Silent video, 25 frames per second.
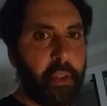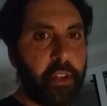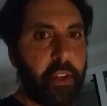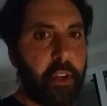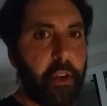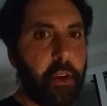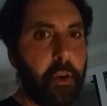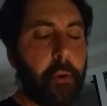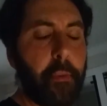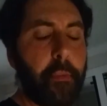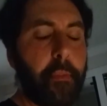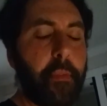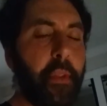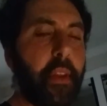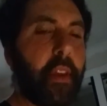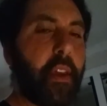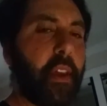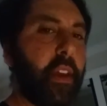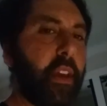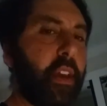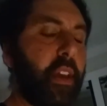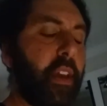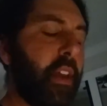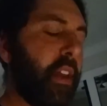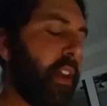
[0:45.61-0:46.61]
do
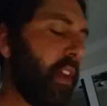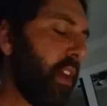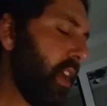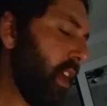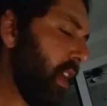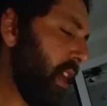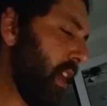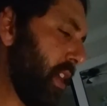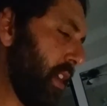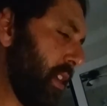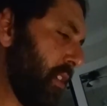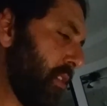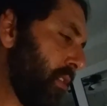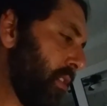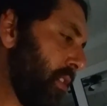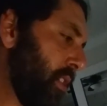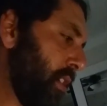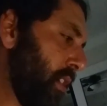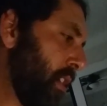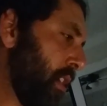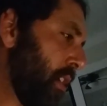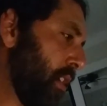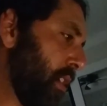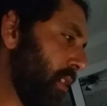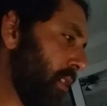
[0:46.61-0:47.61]
and
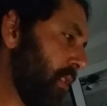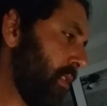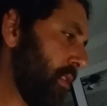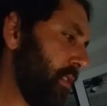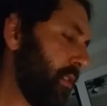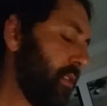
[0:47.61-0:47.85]
uh,